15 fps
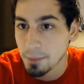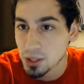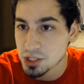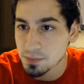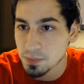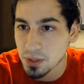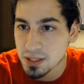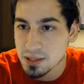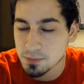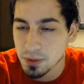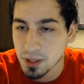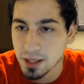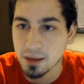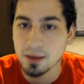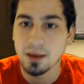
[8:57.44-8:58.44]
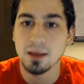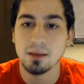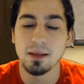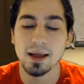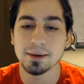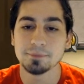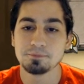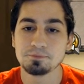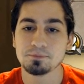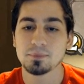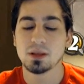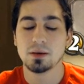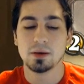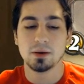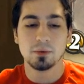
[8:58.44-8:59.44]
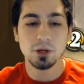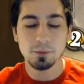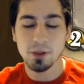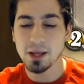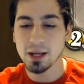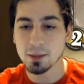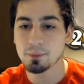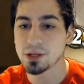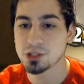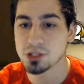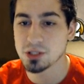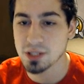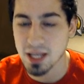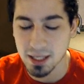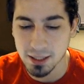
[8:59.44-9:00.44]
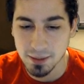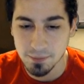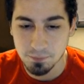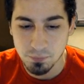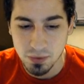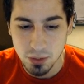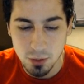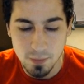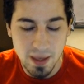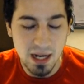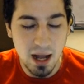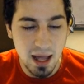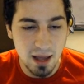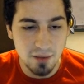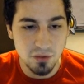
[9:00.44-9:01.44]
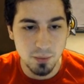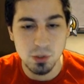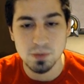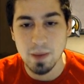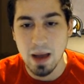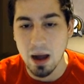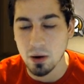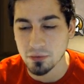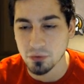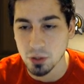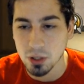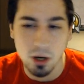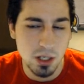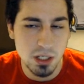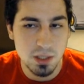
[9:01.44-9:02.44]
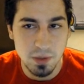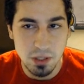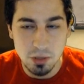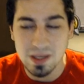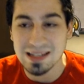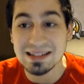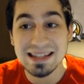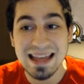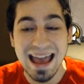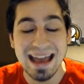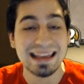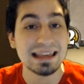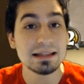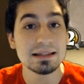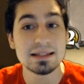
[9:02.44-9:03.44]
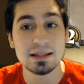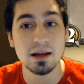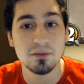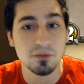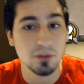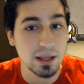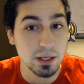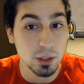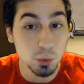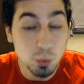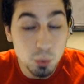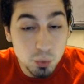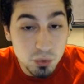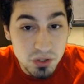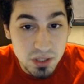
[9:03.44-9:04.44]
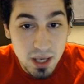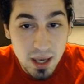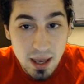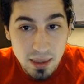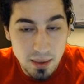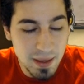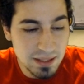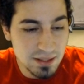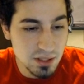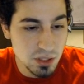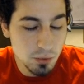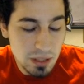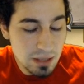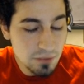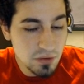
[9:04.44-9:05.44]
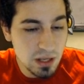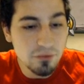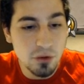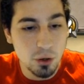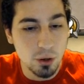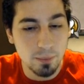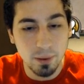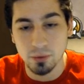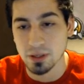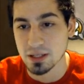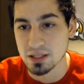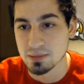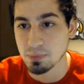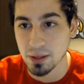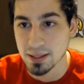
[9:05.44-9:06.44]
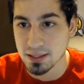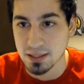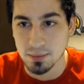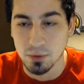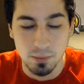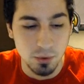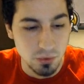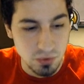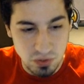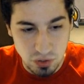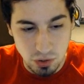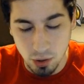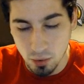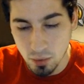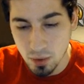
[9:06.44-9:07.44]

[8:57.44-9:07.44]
Budget Blaze play, like, when you're playing a budget deck, you may not have the most powerful cards, can tech in stuff like Ooze that makes it so even if your opponent is playing some of the most,